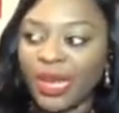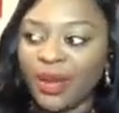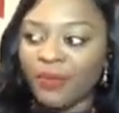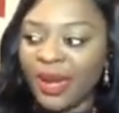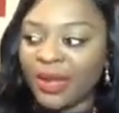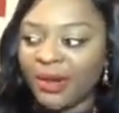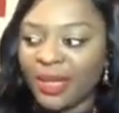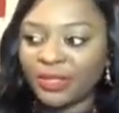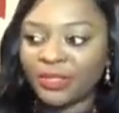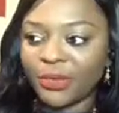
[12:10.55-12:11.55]
I read her
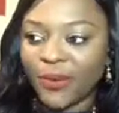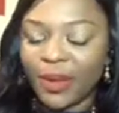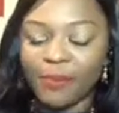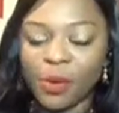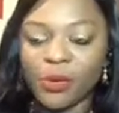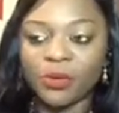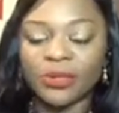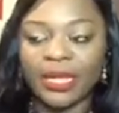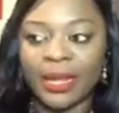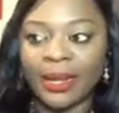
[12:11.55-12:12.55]
Instagram
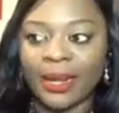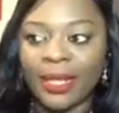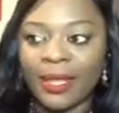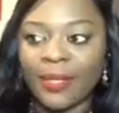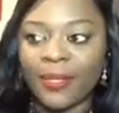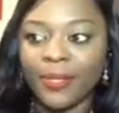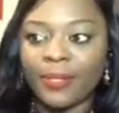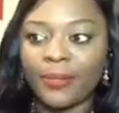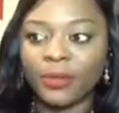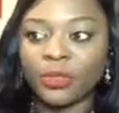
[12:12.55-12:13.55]
post, and
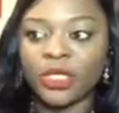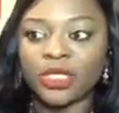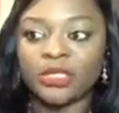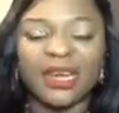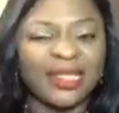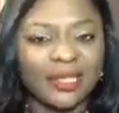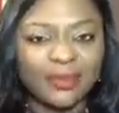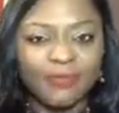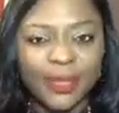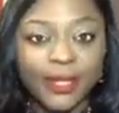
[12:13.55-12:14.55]
she started
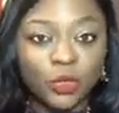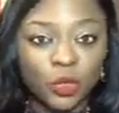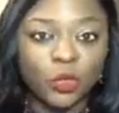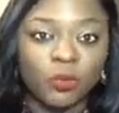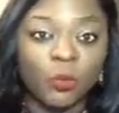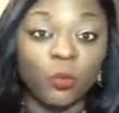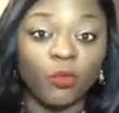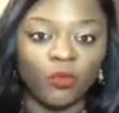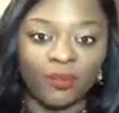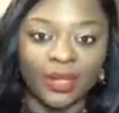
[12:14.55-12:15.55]
this Me Too
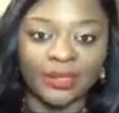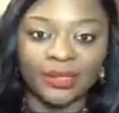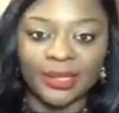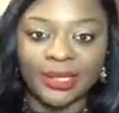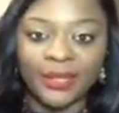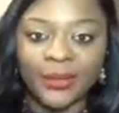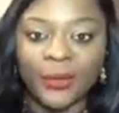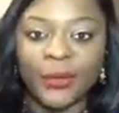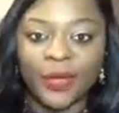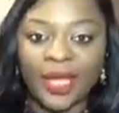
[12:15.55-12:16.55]
movement.
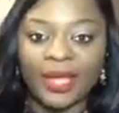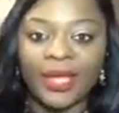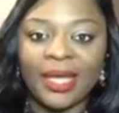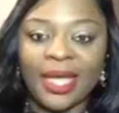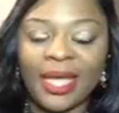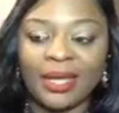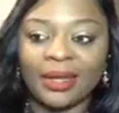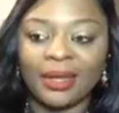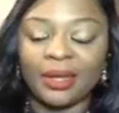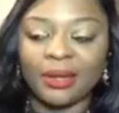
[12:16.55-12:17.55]
Okay,
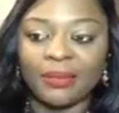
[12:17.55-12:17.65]
and